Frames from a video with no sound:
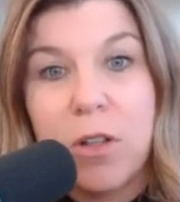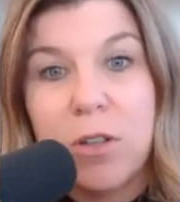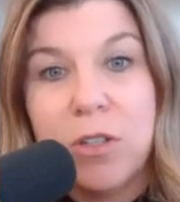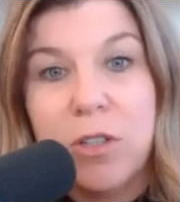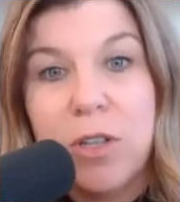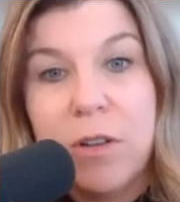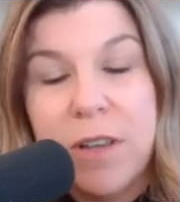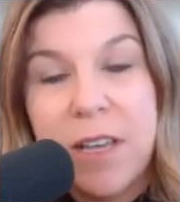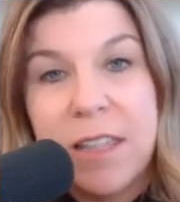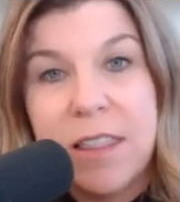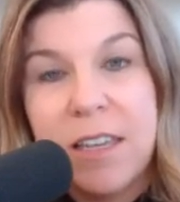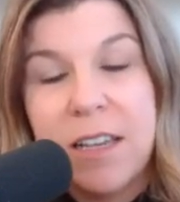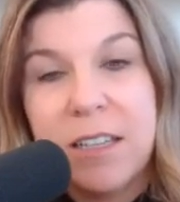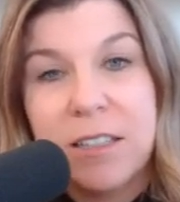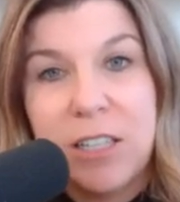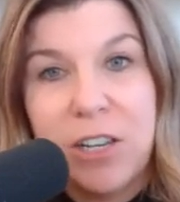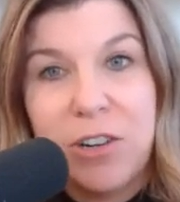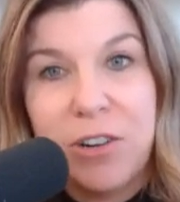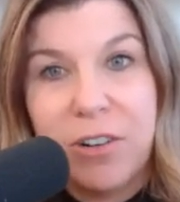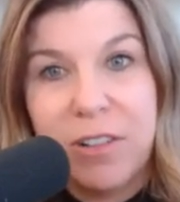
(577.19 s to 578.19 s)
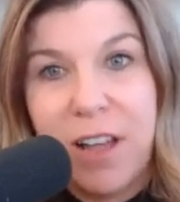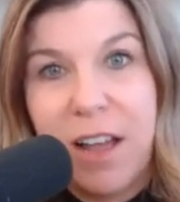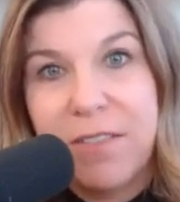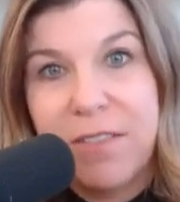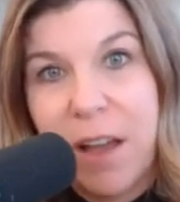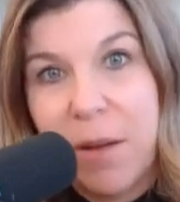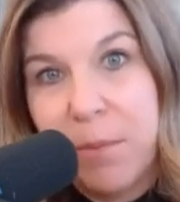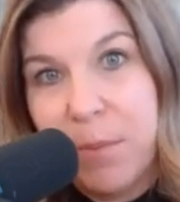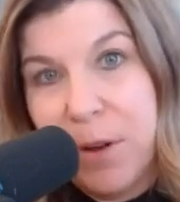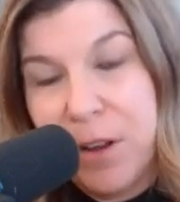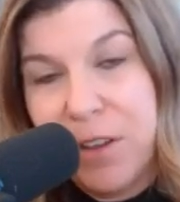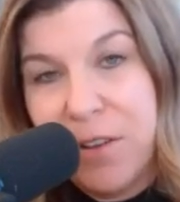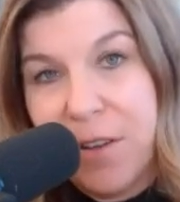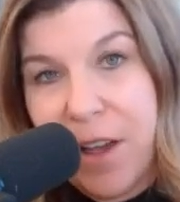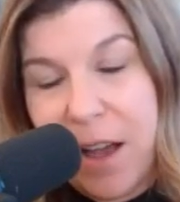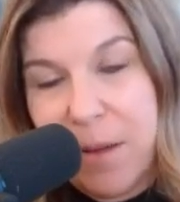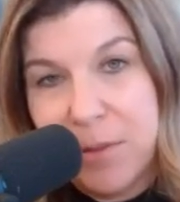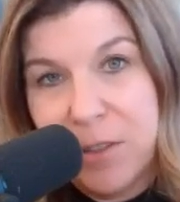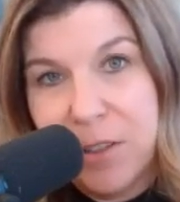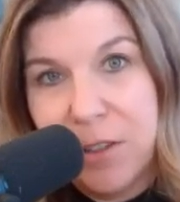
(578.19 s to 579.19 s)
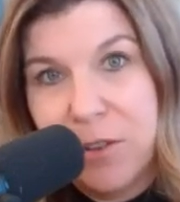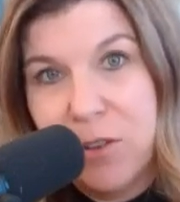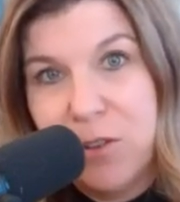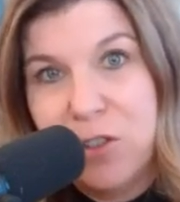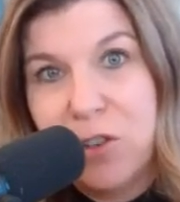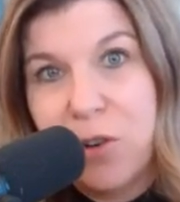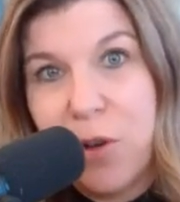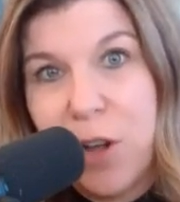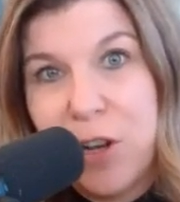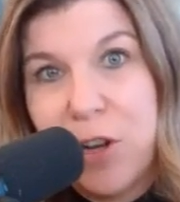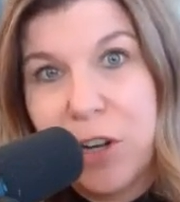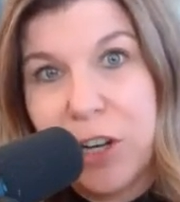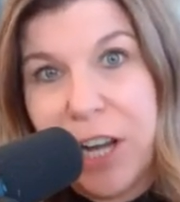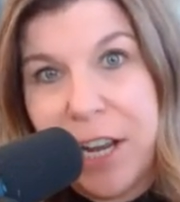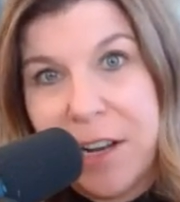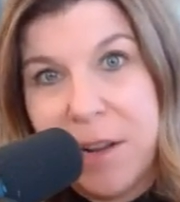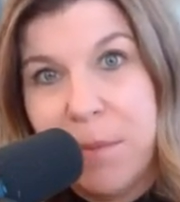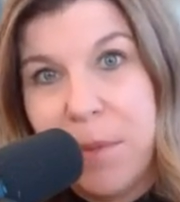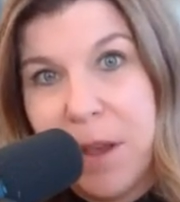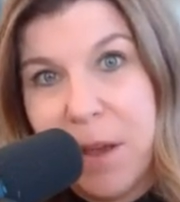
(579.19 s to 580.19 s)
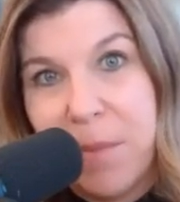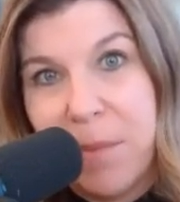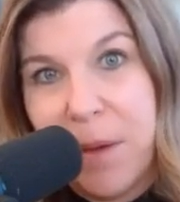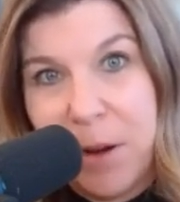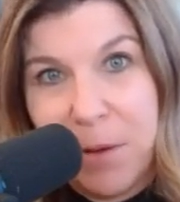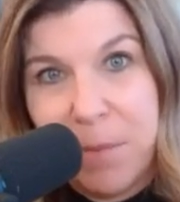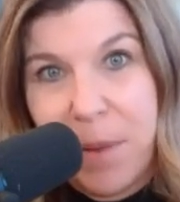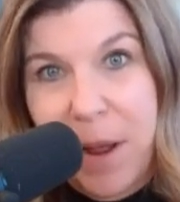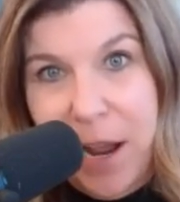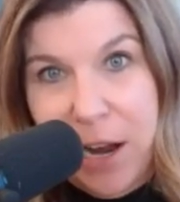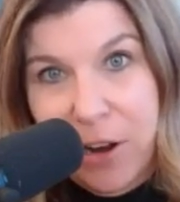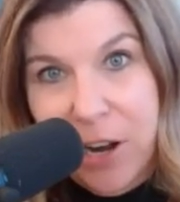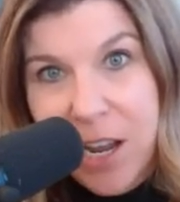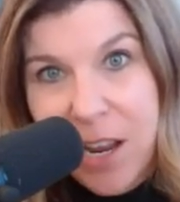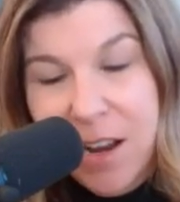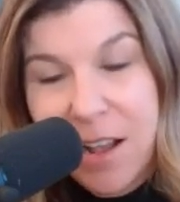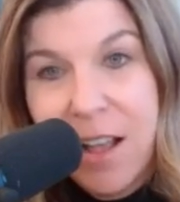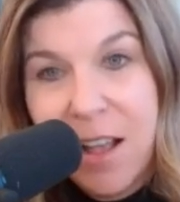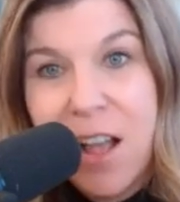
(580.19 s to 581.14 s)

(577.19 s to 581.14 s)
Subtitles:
doing things in your life that bring you absolute joy, you're going to be a better parent,